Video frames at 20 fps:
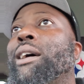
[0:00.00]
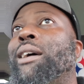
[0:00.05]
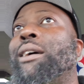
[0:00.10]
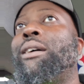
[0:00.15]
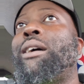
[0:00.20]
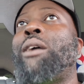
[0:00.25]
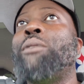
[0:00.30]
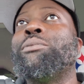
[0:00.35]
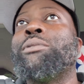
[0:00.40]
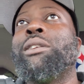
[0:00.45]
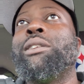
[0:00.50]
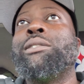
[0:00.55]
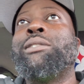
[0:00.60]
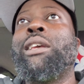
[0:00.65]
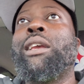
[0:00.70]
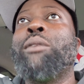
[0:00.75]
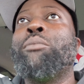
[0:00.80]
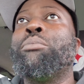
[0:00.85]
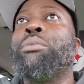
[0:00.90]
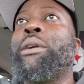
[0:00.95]
uh, I was gonna
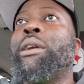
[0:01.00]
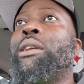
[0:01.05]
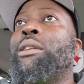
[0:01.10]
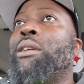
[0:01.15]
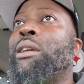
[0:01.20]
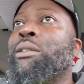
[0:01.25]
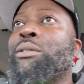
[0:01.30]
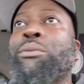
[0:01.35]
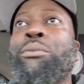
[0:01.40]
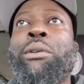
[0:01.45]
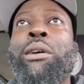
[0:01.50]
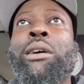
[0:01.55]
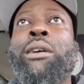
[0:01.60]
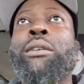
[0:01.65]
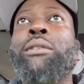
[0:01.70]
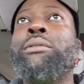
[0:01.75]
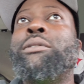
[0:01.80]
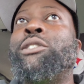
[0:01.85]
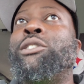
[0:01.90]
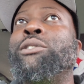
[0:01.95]
take a break as
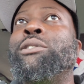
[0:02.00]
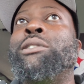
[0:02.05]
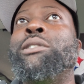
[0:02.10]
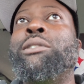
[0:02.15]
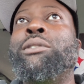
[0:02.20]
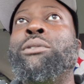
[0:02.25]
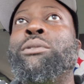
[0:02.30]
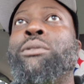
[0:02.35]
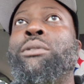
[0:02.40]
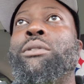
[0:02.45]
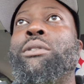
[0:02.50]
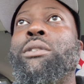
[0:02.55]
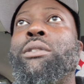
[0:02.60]
well to do,